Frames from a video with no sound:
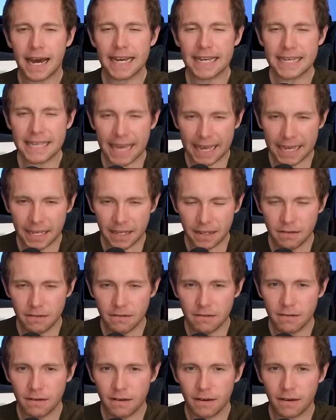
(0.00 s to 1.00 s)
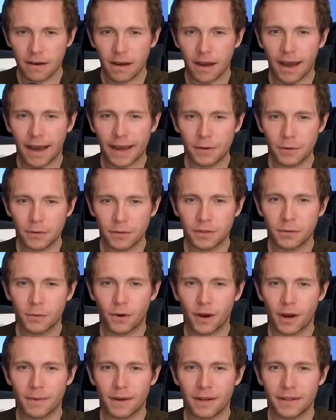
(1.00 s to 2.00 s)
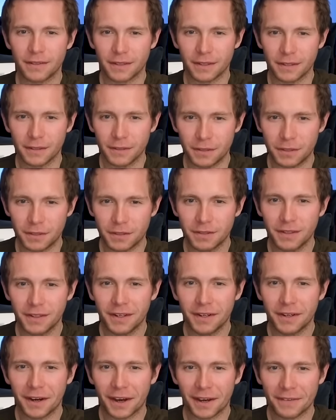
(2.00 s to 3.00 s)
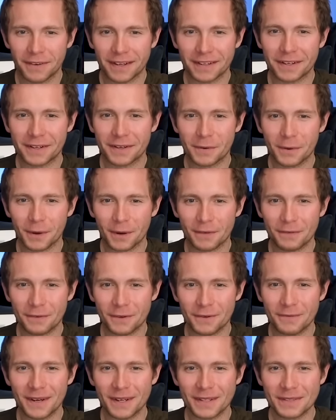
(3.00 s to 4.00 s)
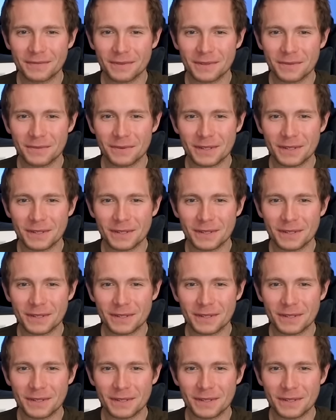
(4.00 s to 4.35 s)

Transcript: I get you. I also worry about dilution. I've had quite a few investments